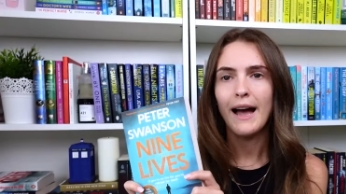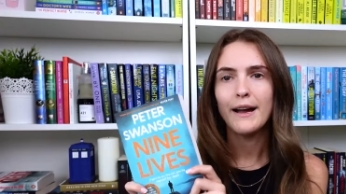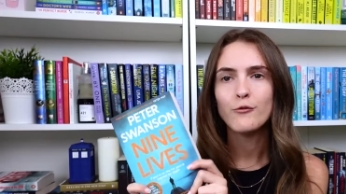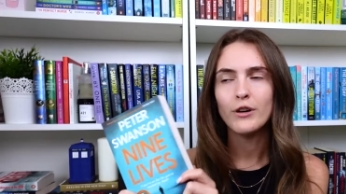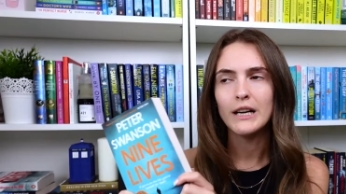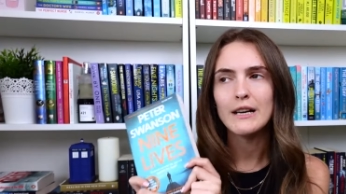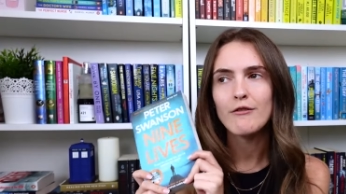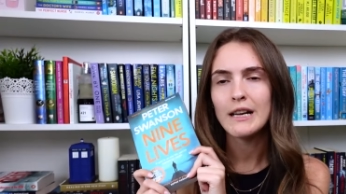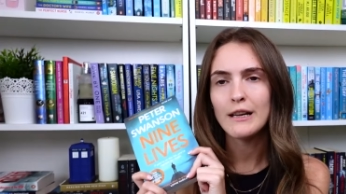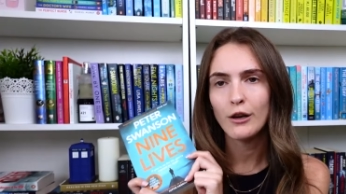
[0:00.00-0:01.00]
I really,
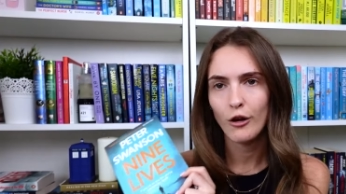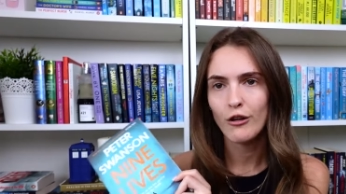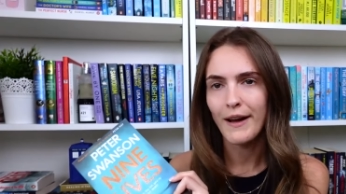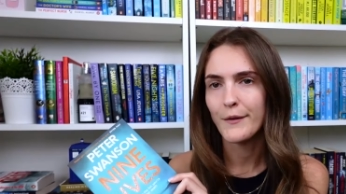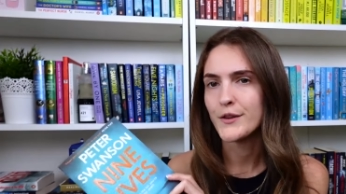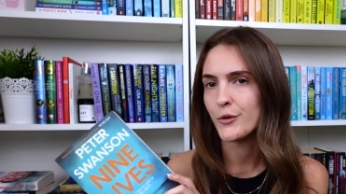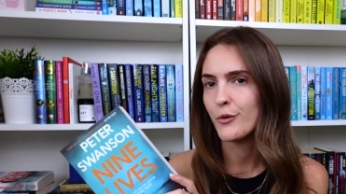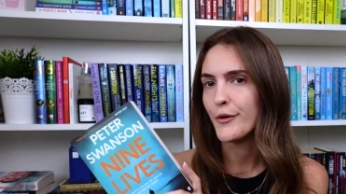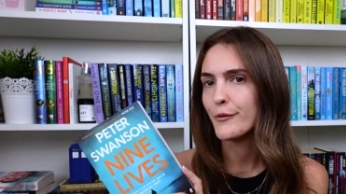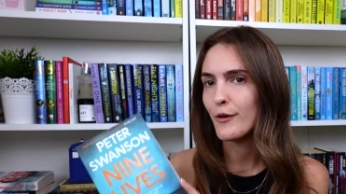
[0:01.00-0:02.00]
really love how this
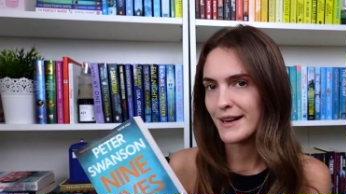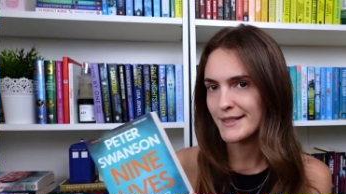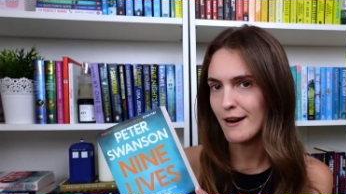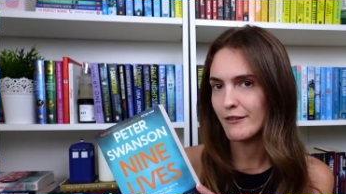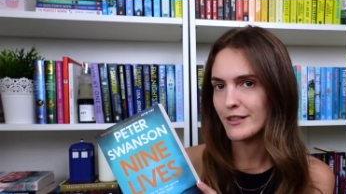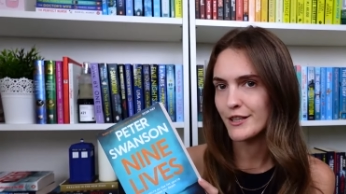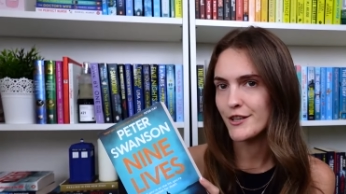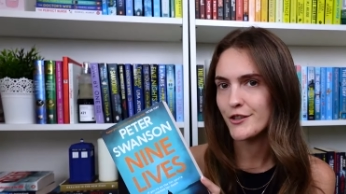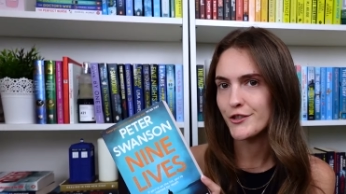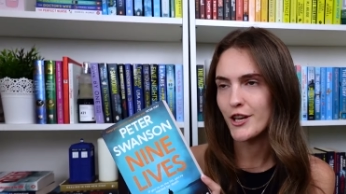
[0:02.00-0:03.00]
author writes
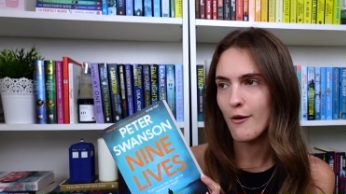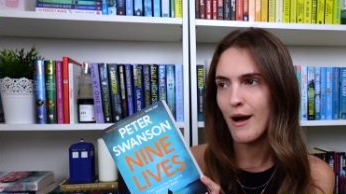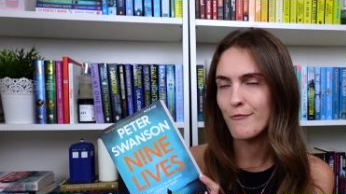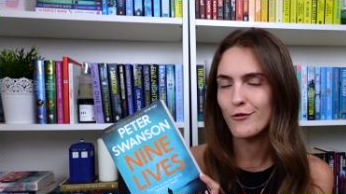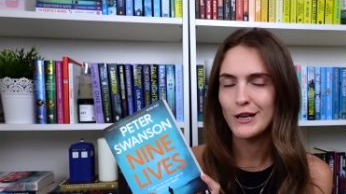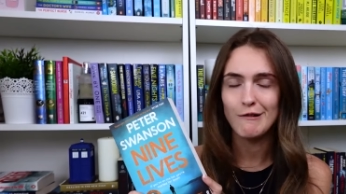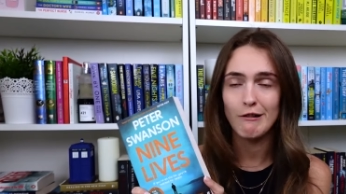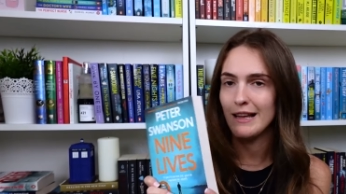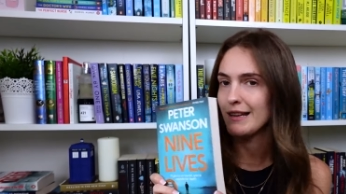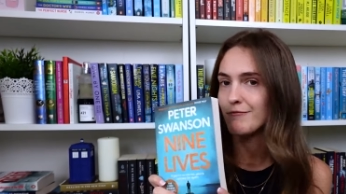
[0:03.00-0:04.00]
characters. So I'm really,
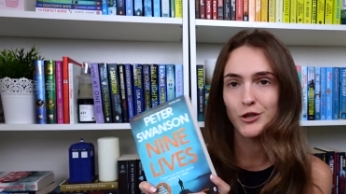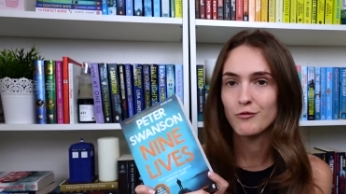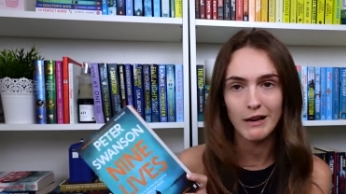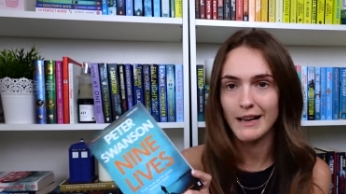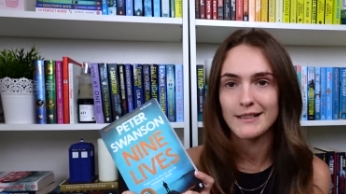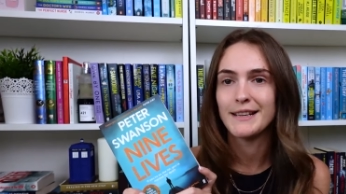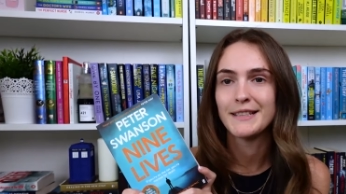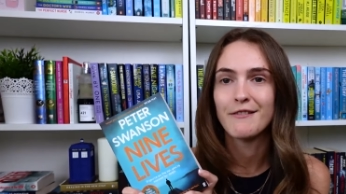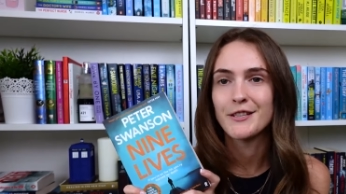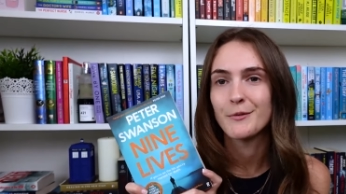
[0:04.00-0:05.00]
really, just really excited
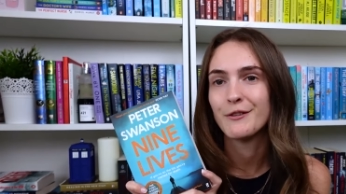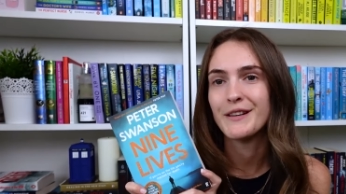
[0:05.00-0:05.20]
to give this one a